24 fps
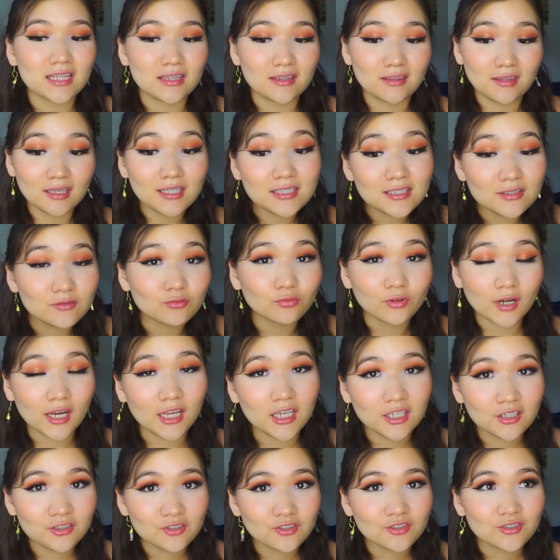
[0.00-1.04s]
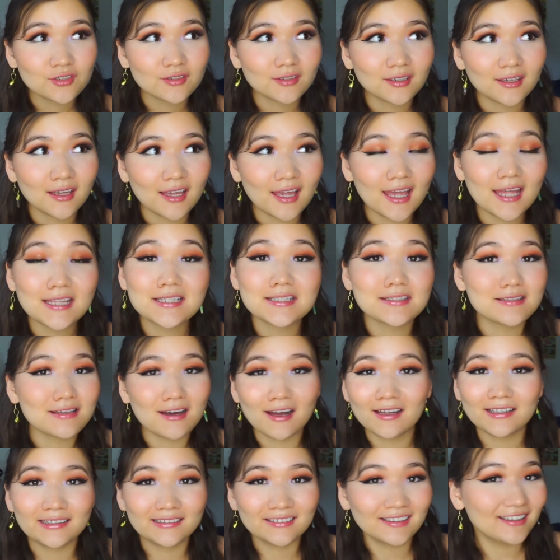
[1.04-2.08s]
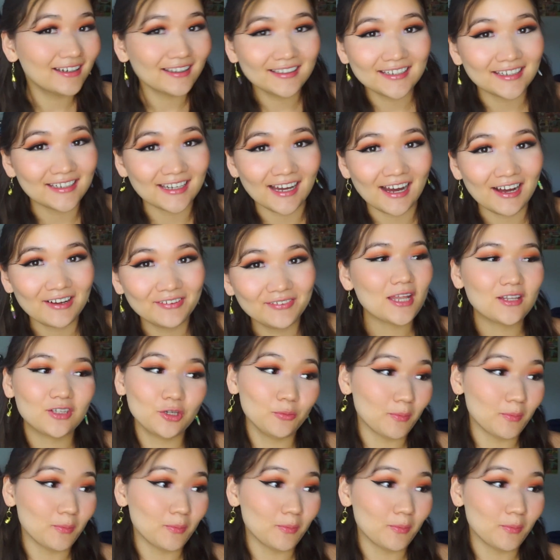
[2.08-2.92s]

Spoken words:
this range, it's not good enough. You